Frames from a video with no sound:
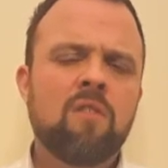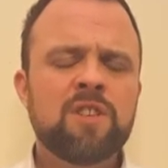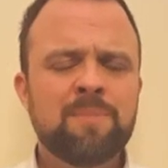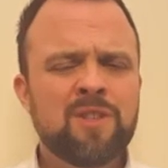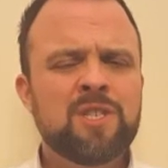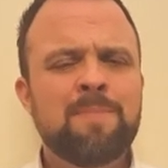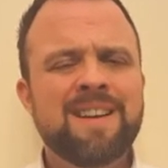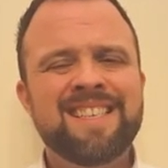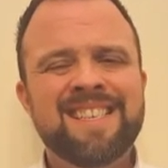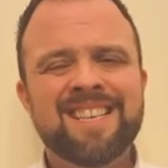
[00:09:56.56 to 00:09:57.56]
A
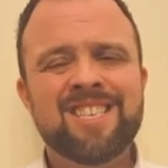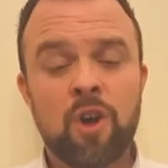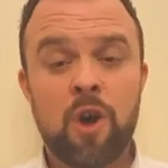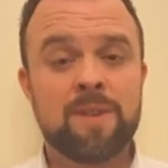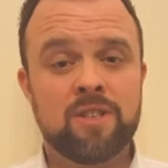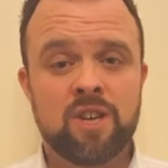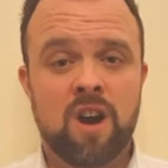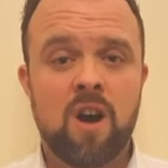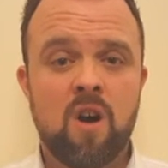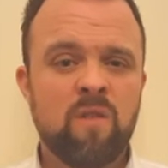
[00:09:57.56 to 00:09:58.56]
responsibility assignment
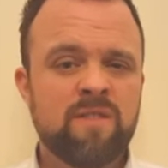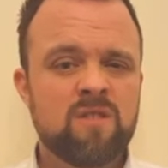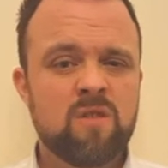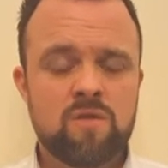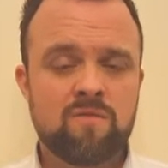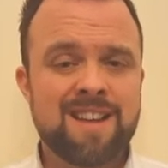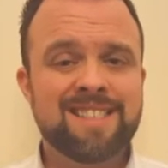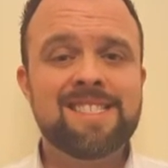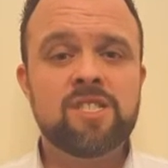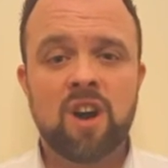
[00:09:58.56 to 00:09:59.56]
chart, often called a
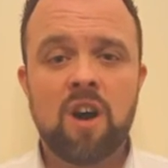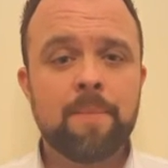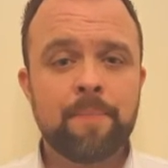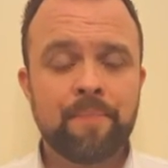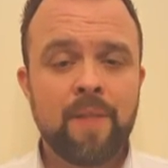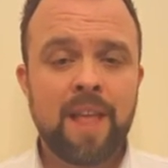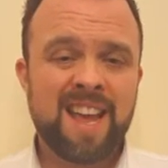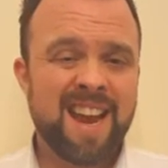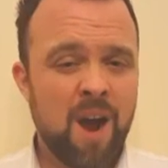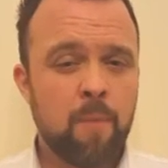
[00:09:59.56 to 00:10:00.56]
RACI chart,
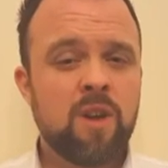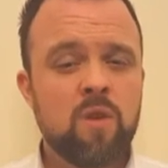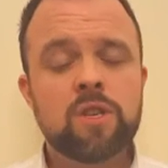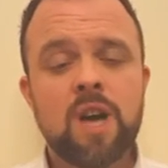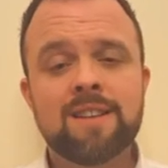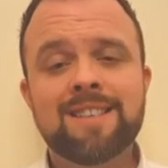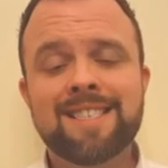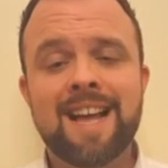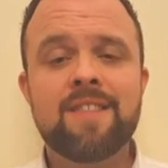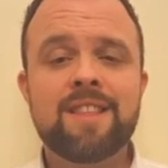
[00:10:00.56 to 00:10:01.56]
can help you to
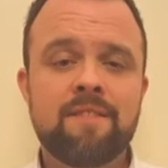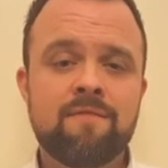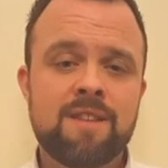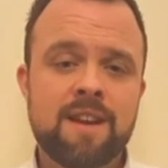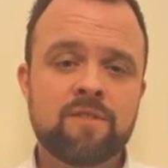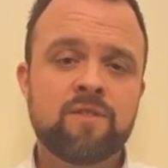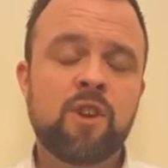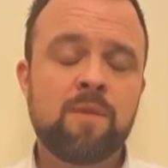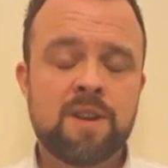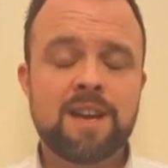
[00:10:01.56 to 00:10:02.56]
understand the different levels of